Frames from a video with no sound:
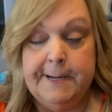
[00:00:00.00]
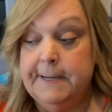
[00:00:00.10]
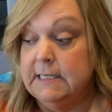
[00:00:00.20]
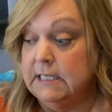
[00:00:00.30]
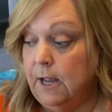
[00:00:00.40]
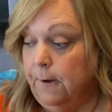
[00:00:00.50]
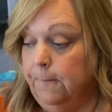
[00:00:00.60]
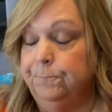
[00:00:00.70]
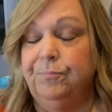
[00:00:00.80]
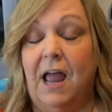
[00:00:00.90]

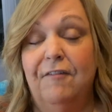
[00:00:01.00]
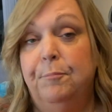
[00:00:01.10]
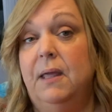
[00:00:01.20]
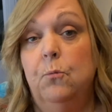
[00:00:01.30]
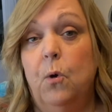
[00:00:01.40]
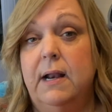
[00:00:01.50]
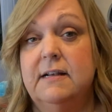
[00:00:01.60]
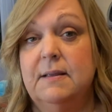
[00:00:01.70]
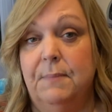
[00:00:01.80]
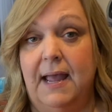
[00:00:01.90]
So I've been wanting
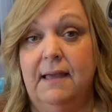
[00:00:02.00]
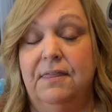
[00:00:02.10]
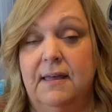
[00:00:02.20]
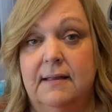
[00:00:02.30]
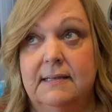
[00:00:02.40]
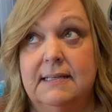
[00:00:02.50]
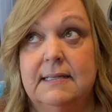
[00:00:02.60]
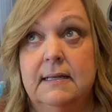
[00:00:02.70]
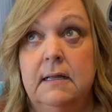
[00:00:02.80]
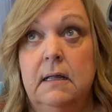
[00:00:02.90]
to make
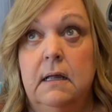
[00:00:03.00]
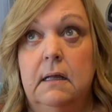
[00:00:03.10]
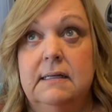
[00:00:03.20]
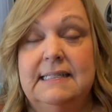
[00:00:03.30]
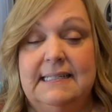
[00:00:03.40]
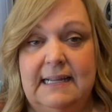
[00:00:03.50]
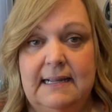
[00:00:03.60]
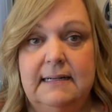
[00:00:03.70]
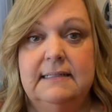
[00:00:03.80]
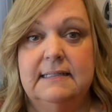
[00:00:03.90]
this
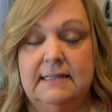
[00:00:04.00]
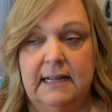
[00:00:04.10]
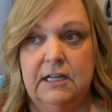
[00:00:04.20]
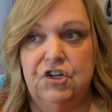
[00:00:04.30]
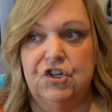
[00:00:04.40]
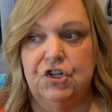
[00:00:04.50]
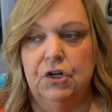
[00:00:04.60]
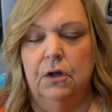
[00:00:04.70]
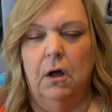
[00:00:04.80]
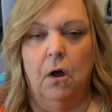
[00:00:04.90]
seed stitch
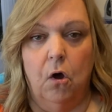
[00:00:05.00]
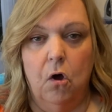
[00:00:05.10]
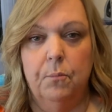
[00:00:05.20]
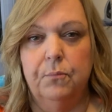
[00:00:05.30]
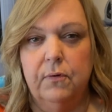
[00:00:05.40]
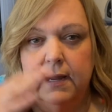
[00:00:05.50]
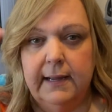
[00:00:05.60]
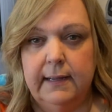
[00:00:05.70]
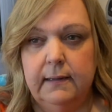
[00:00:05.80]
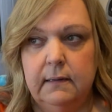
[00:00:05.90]

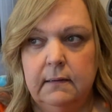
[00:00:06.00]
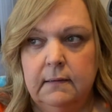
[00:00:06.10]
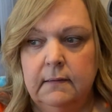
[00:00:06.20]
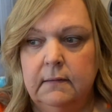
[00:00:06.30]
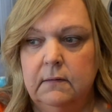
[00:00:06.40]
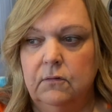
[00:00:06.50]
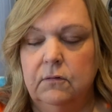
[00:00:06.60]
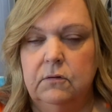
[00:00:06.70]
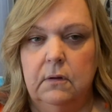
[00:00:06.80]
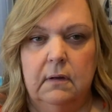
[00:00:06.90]
ombre
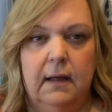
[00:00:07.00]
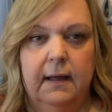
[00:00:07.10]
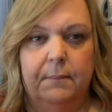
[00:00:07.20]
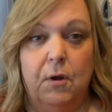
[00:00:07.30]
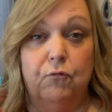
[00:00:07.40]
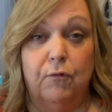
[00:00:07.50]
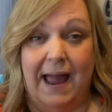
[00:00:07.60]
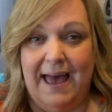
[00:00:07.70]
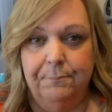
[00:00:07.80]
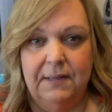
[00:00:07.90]
wrap.